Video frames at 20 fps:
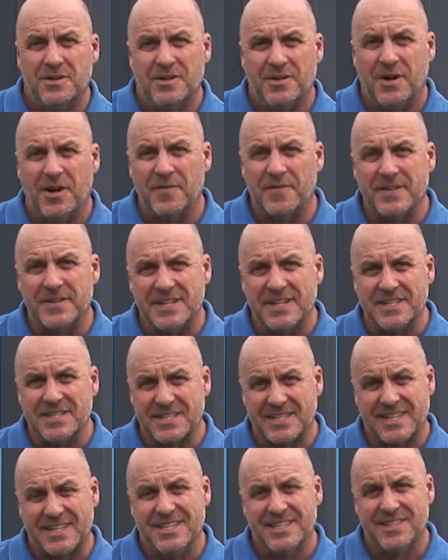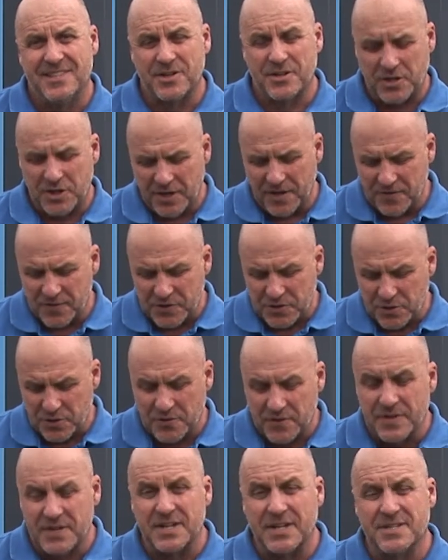of the disc, the curvature of
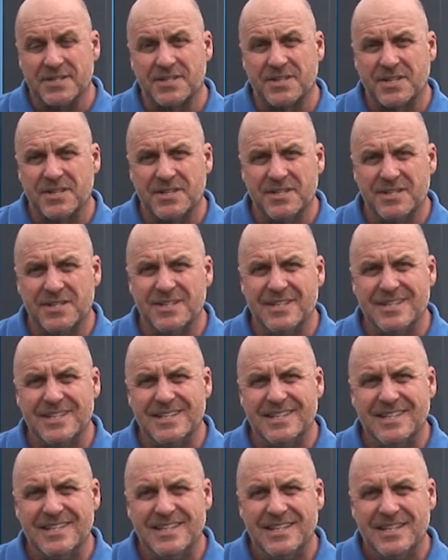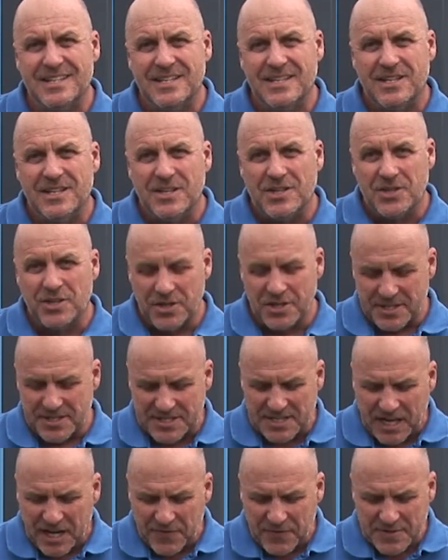the disc. You could
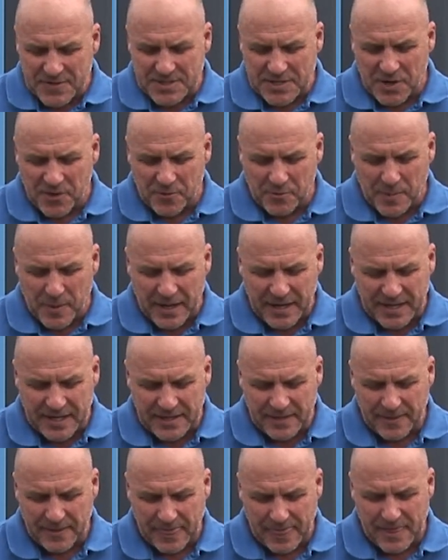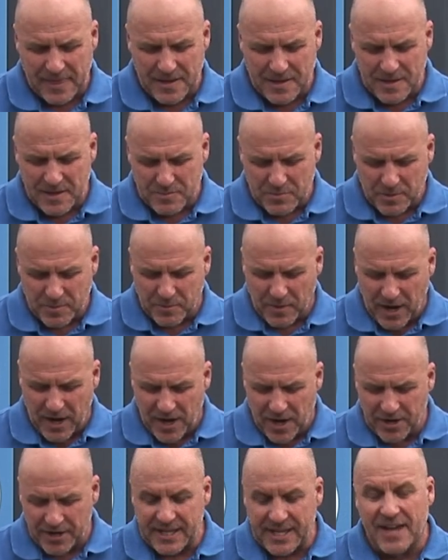save yourself money by
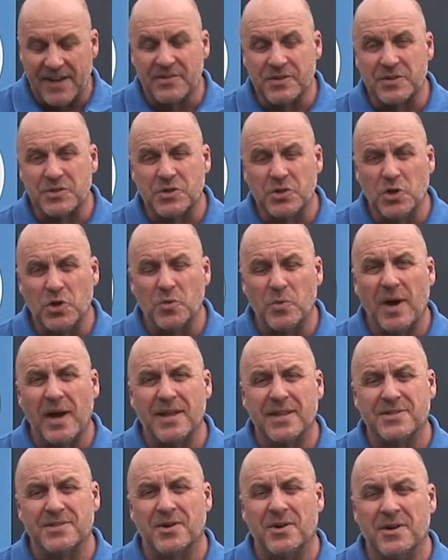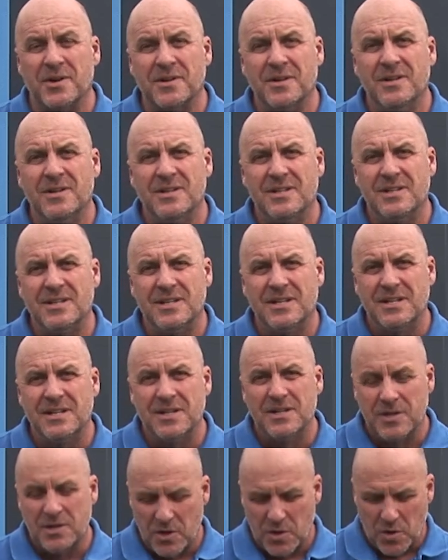only having 2 weights on
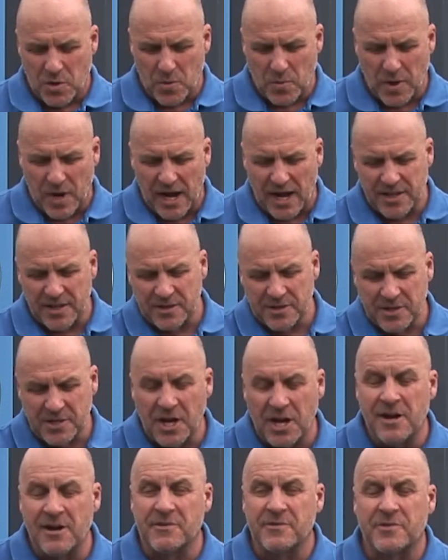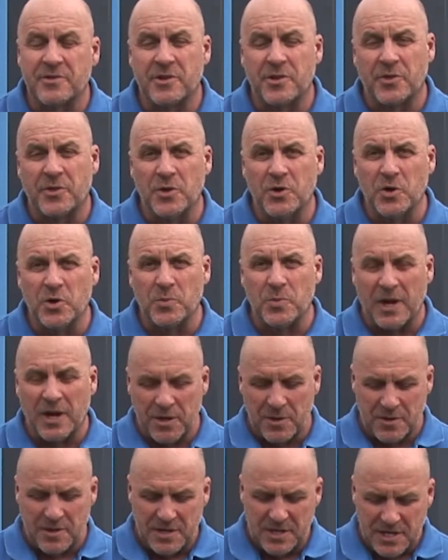rather than going for the 3rd
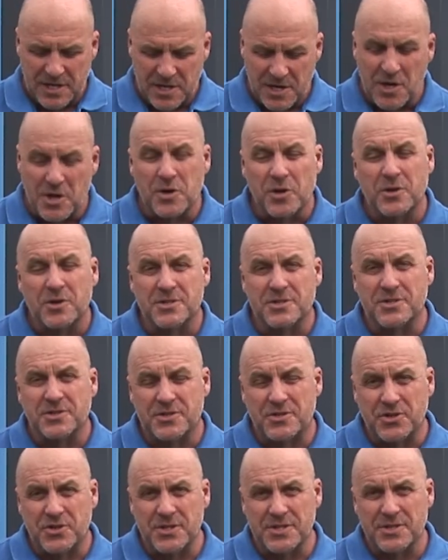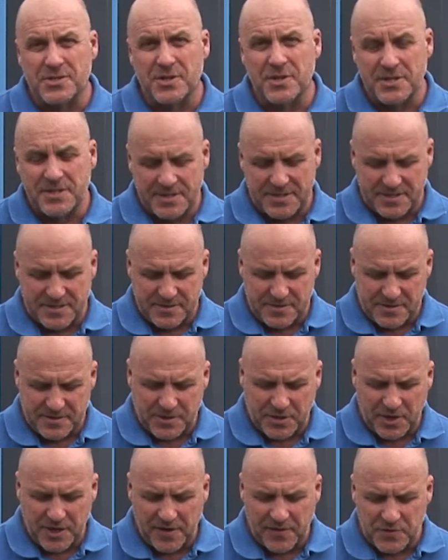one, because just the
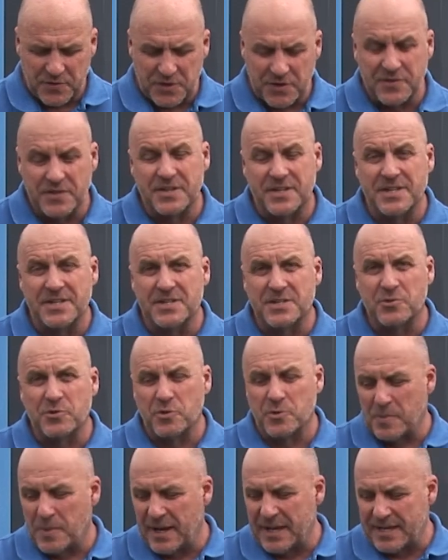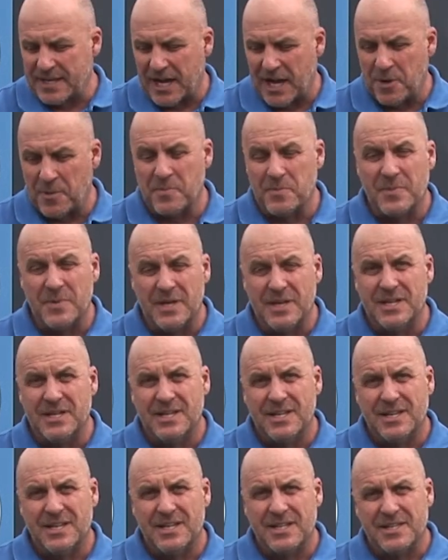curvature of the disc would make up
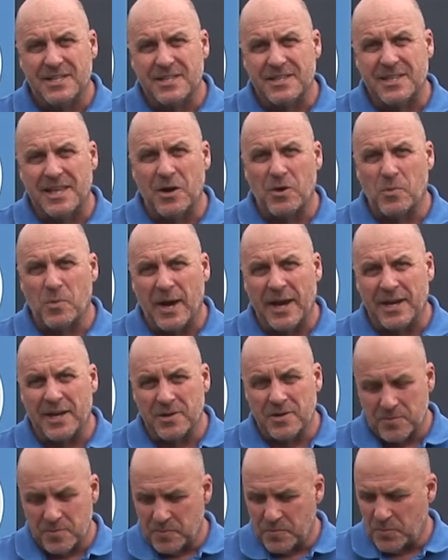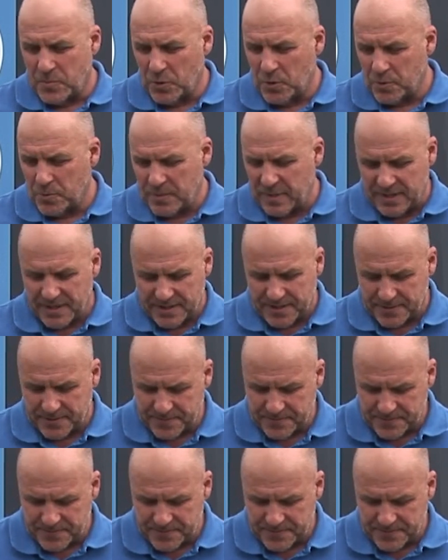that weight per metre.